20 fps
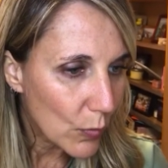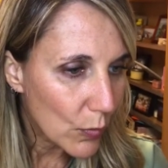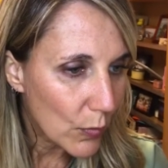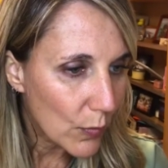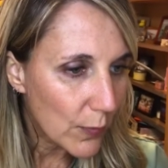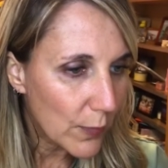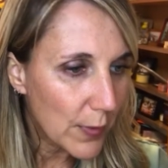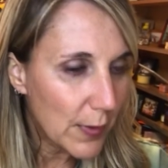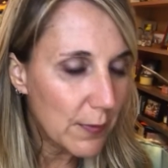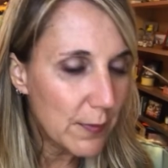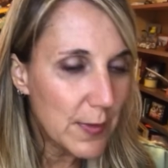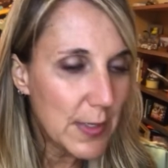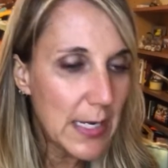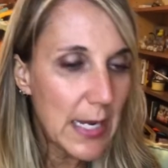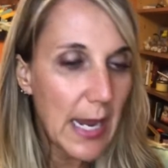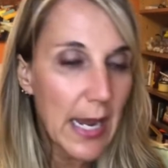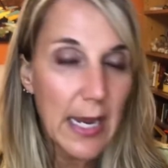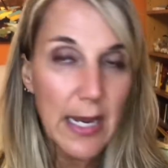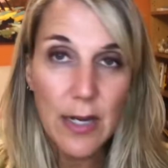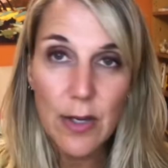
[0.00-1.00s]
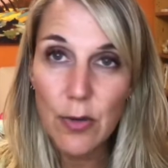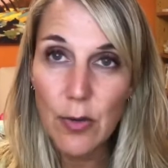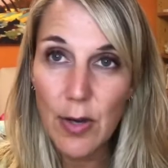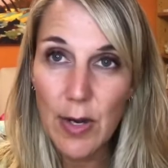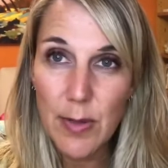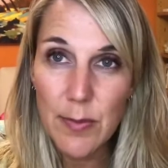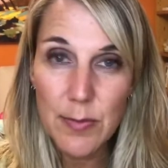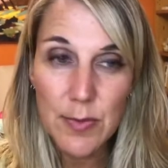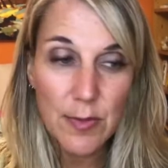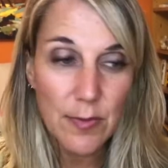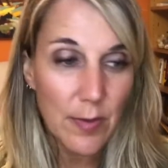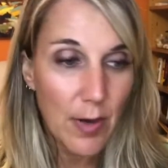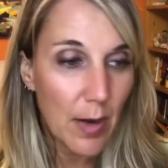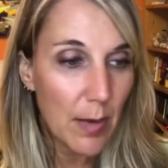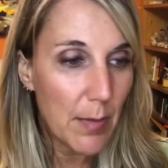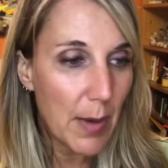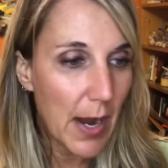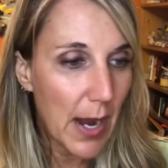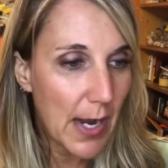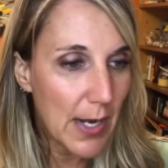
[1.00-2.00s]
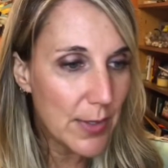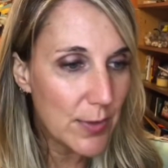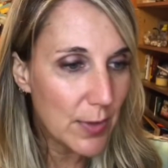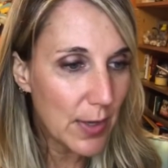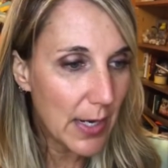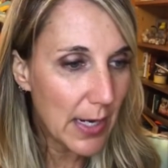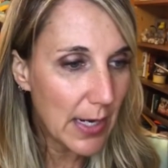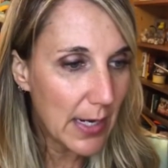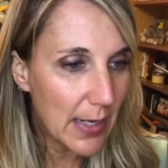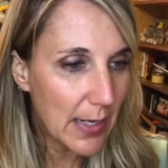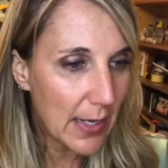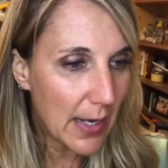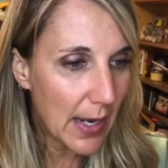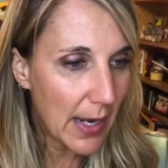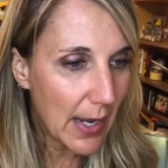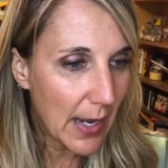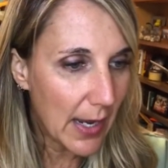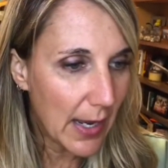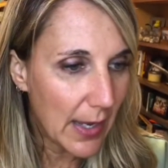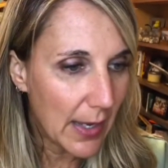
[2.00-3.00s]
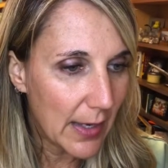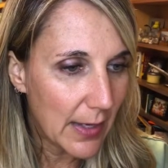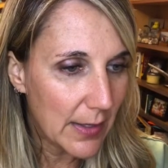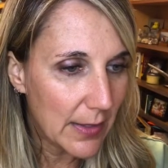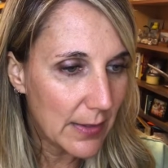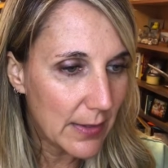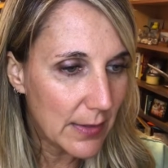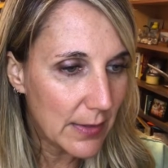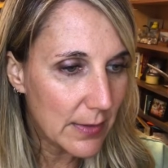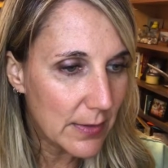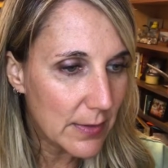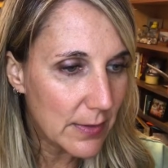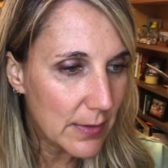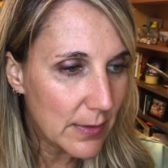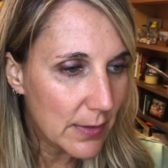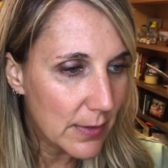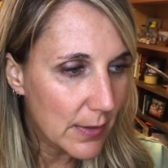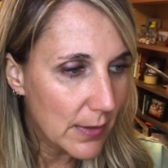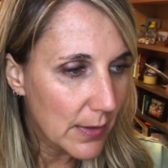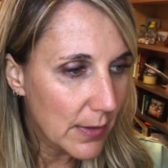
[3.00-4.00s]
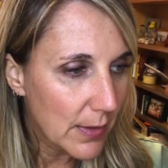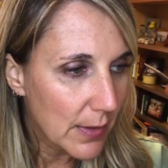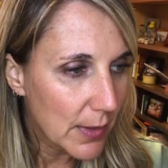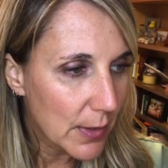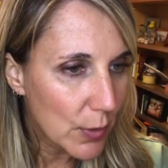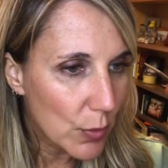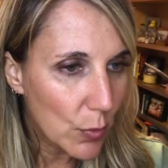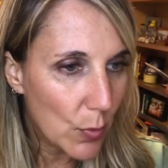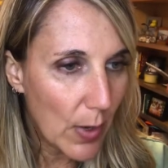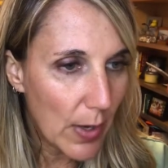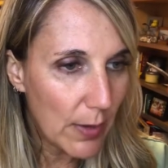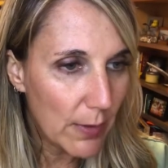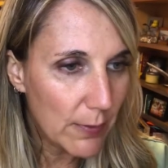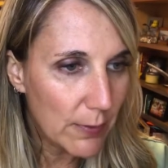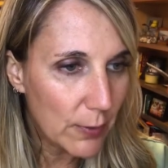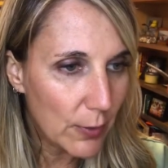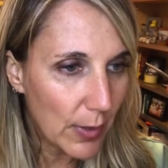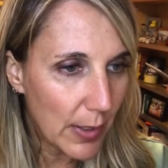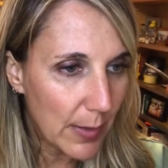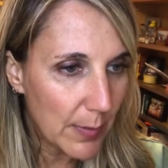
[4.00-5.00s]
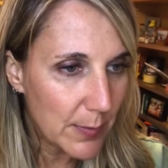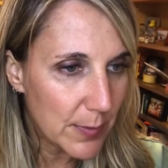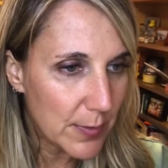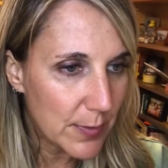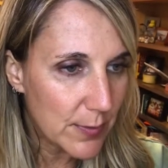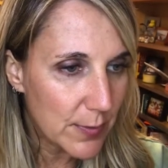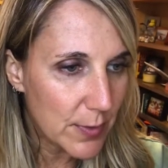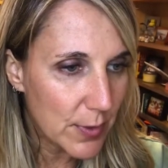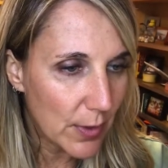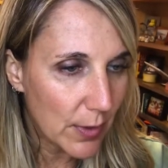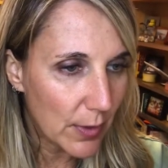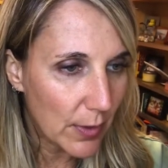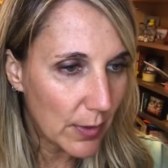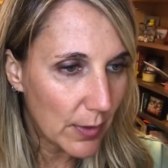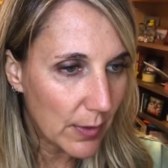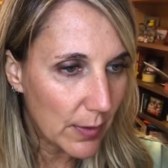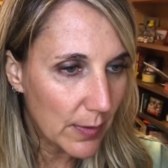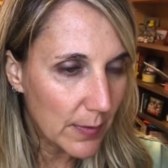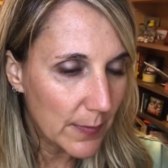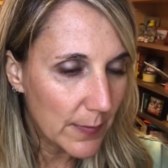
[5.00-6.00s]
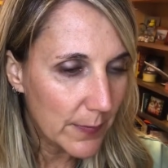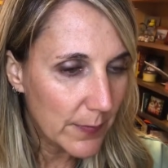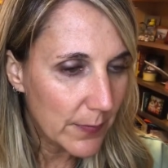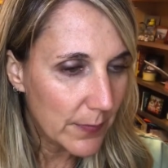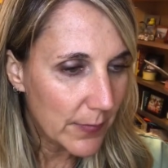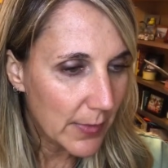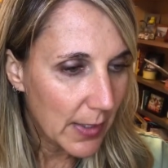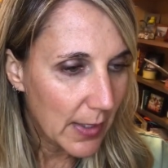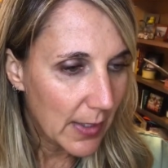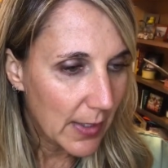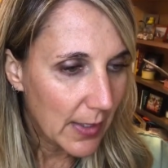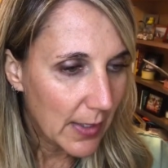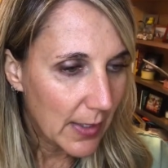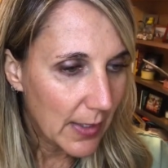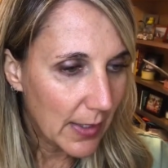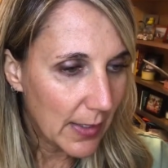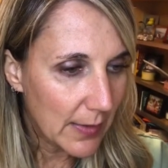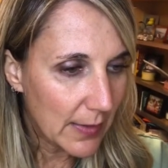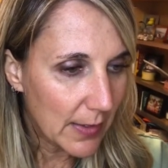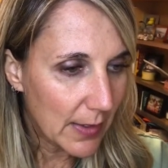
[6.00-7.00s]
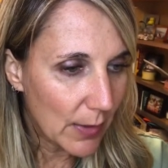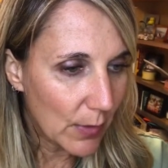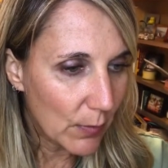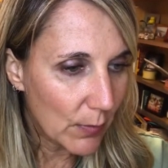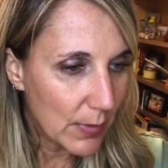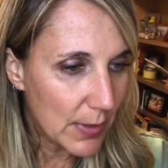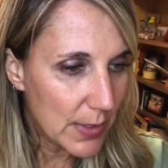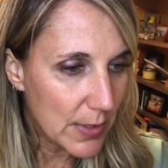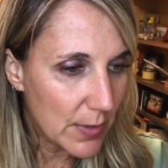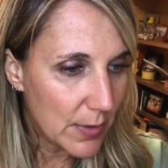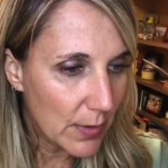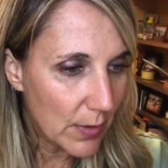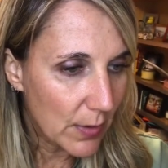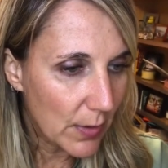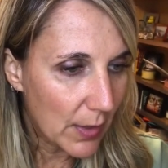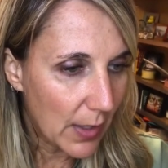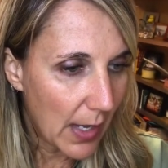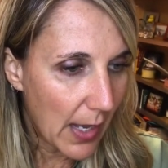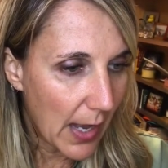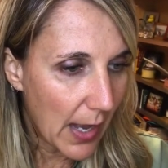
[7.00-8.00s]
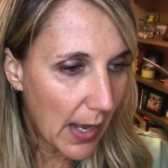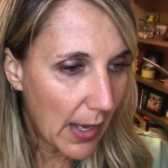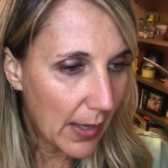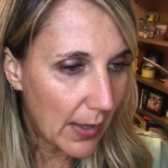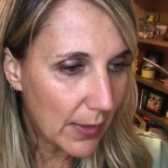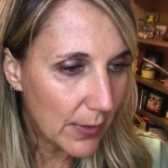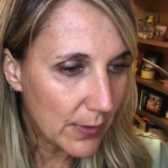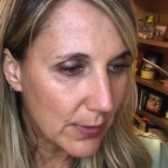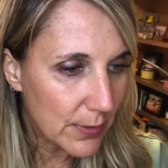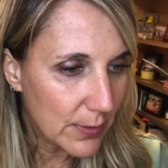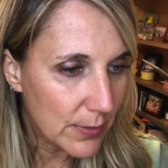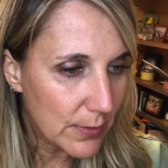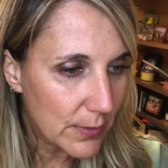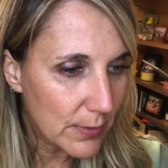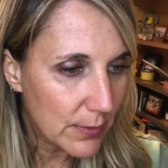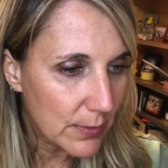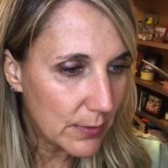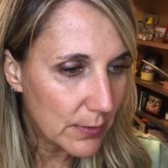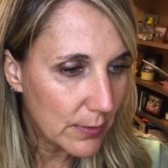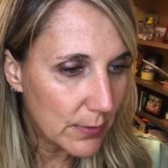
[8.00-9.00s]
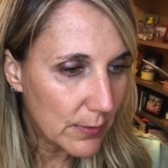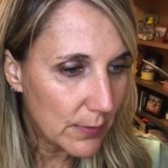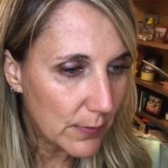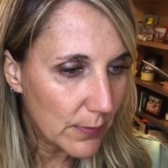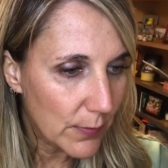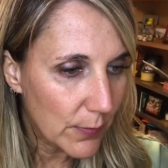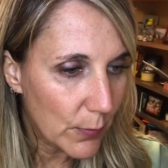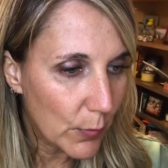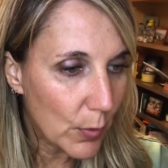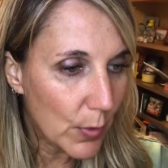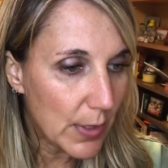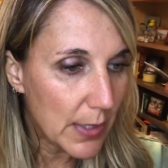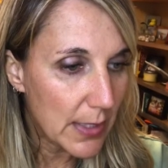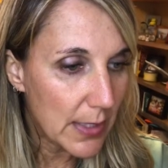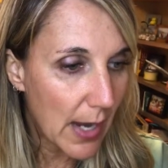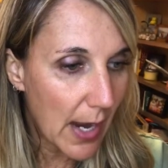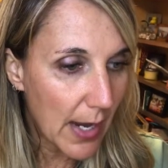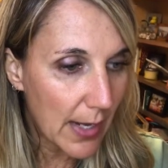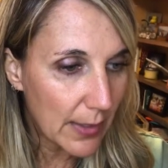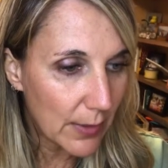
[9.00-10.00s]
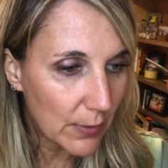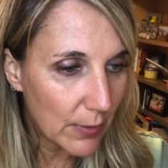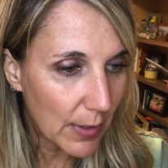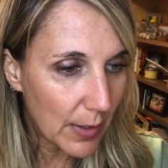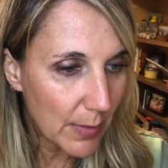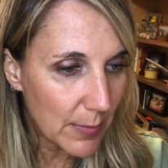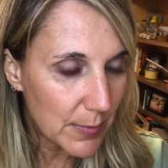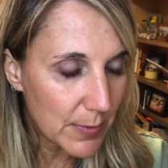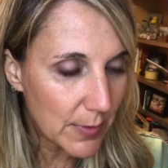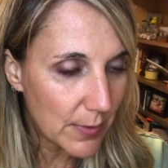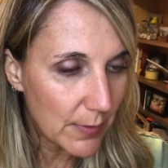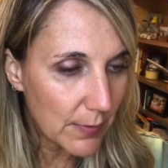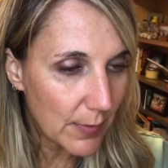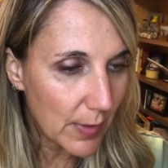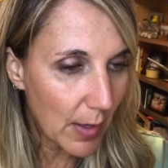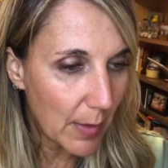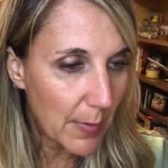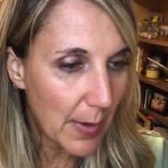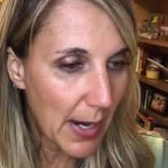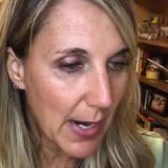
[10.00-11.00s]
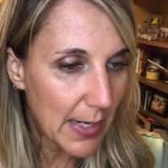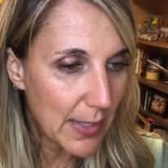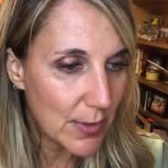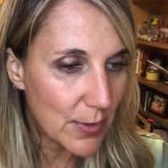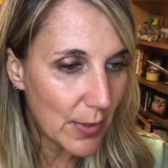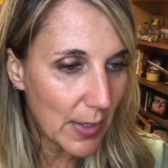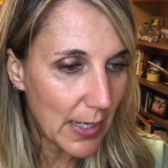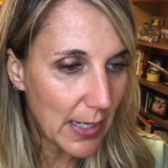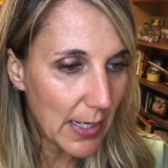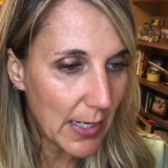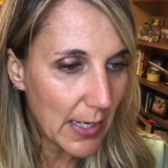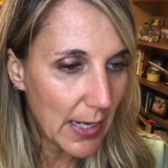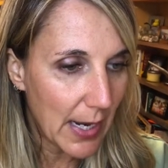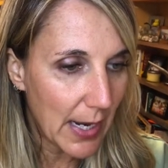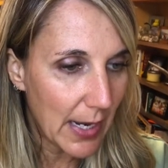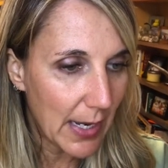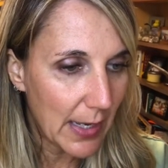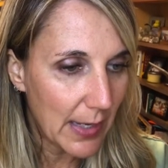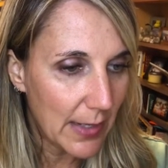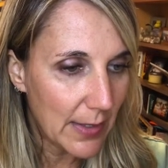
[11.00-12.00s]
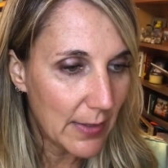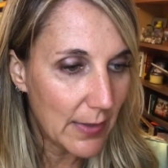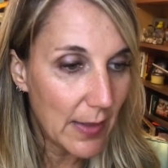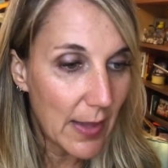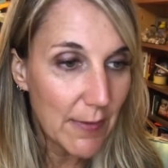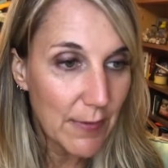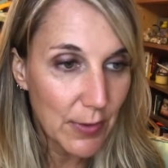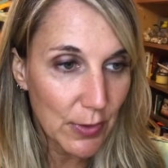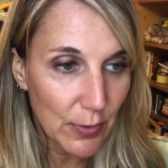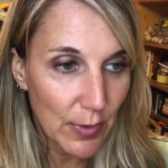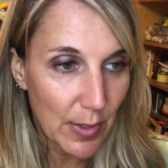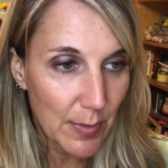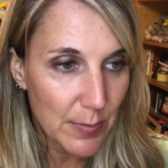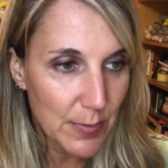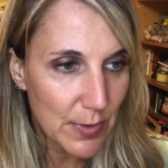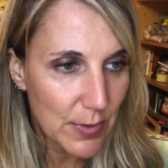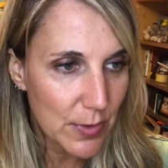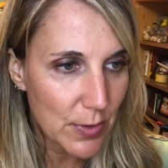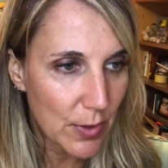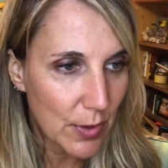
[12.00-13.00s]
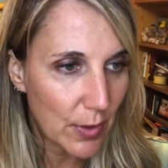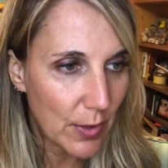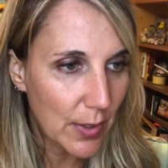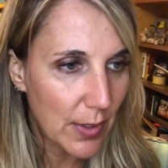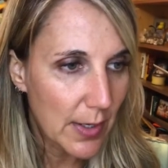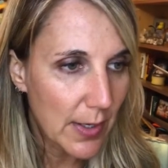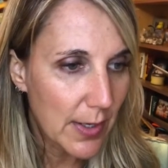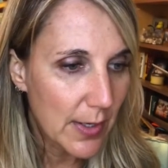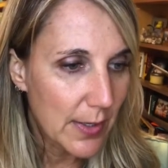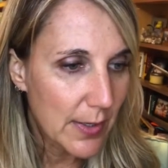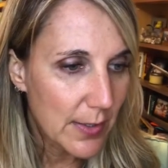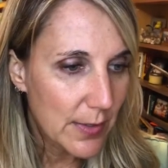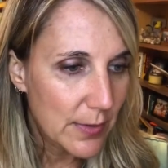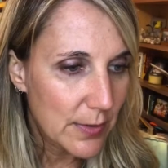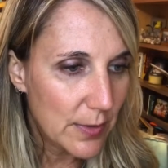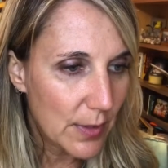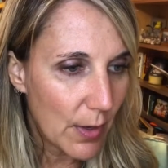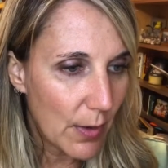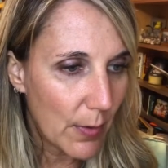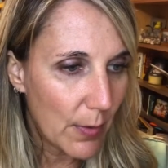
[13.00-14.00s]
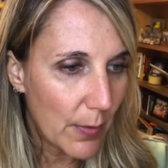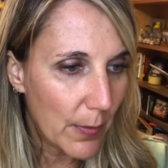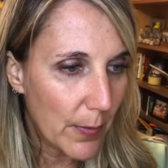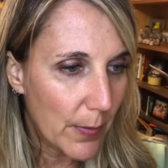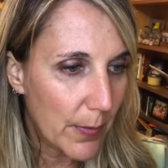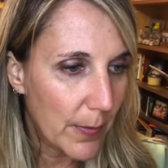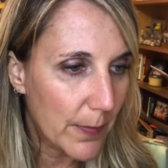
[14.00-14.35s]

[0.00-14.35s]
58 grams of carbohydrate and 12 grams of sugar, and the original has 49 grams of carbohydrate and 11 grams of sugar. So